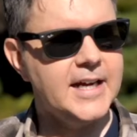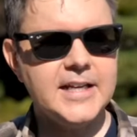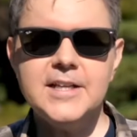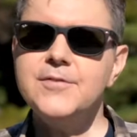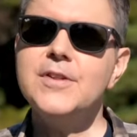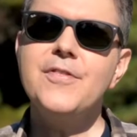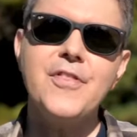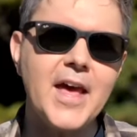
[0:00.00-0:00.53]
and
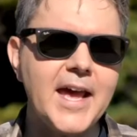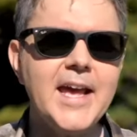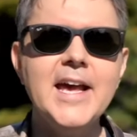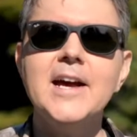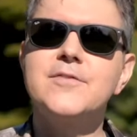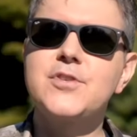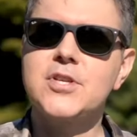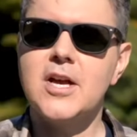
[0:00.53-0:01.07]
even they
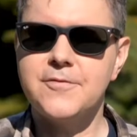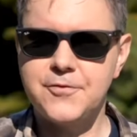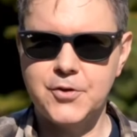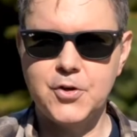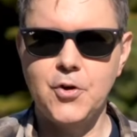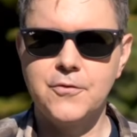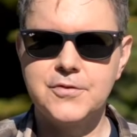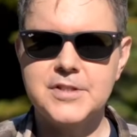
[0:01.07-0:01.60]
have
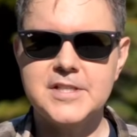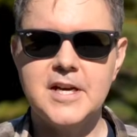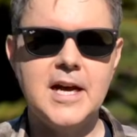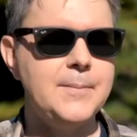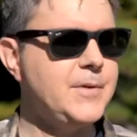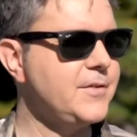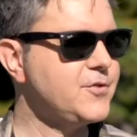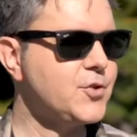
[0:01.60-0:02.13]
suffered over
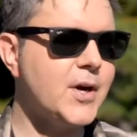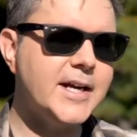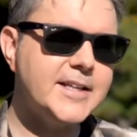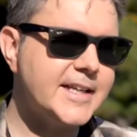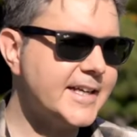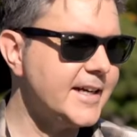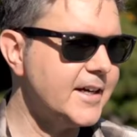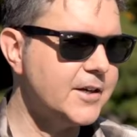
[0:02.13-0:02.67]
time. They've tried
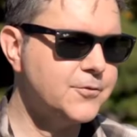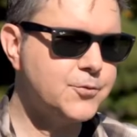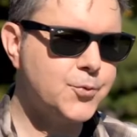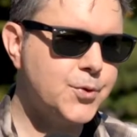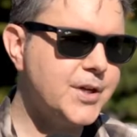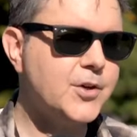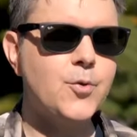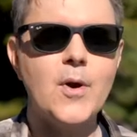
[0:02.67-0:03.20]
to kind of
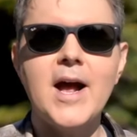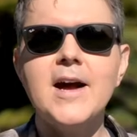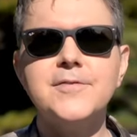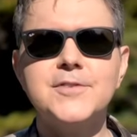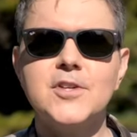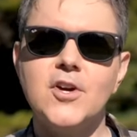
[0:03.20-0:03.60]
recraft